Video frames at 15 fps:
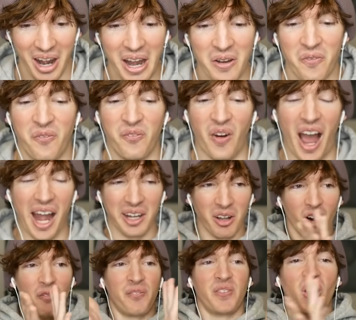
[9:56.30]
All right,
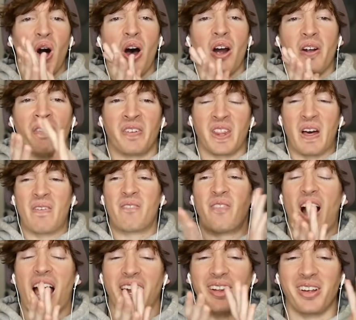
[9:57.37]
final four for the
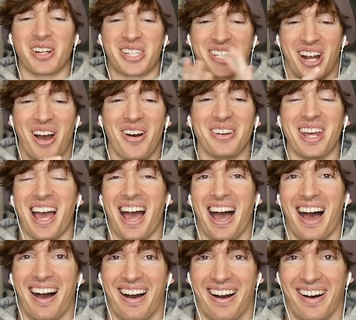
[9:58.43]
final
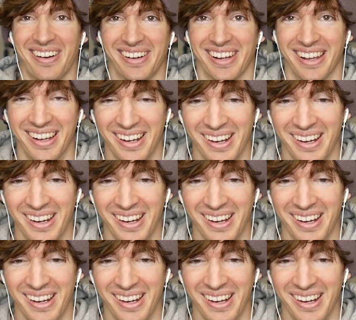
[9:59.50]
showdown.